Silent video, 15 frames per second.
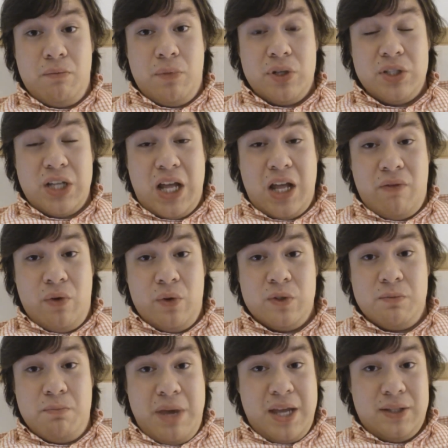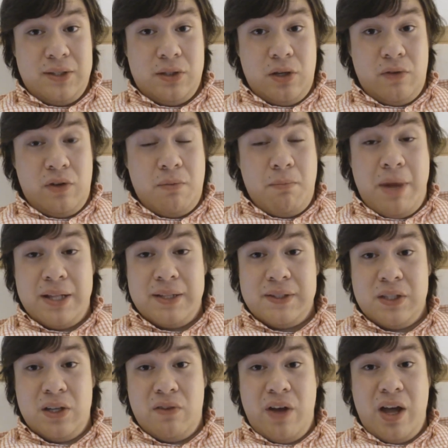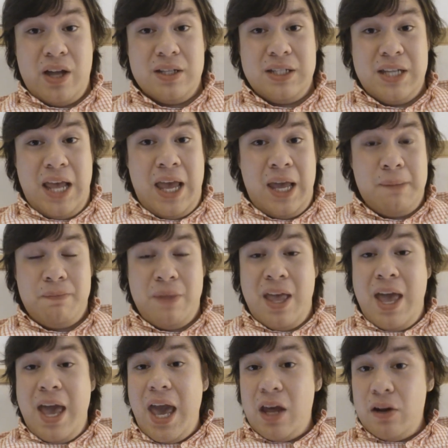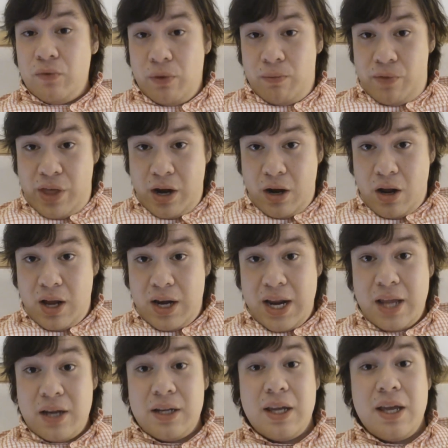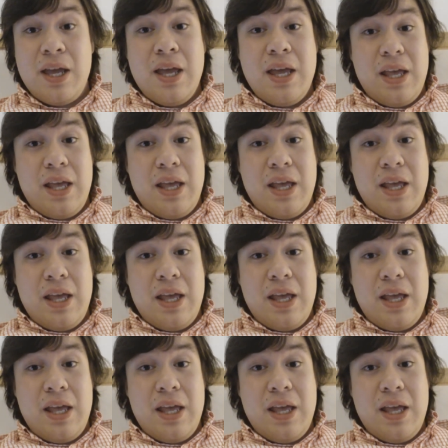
Montalvo's manservant, Manservante. And from there on end,